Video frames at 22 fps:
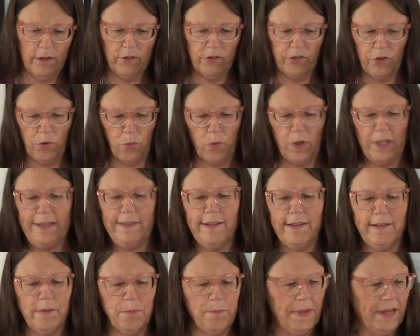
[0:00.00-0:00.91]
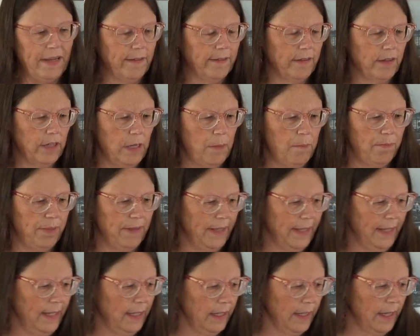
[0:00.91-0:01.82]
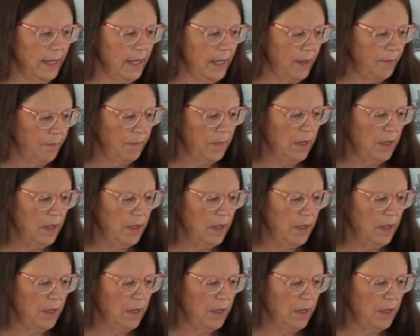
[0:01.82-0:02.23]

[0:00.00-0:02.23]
So once it's mixed completely,